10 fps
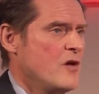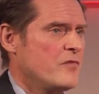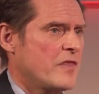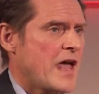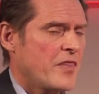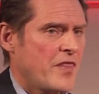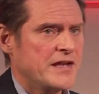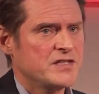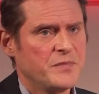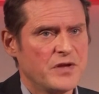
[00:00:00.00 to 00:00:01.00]
for that
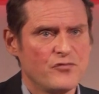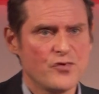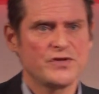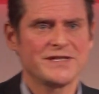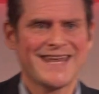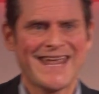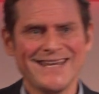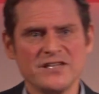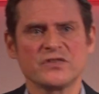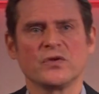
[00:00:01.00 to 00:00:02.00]
then to be routed
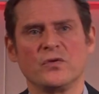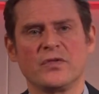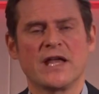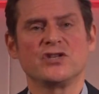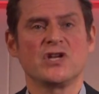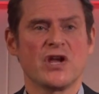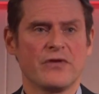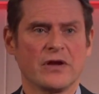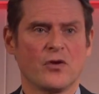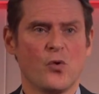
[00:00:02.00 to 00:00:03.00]
into the
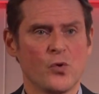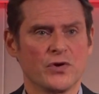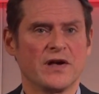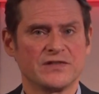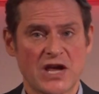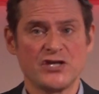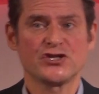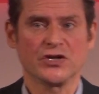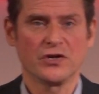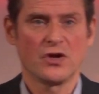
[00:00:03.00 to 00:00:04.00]
engineering
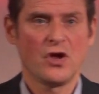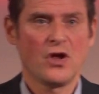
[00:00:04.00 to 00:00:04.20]
organization,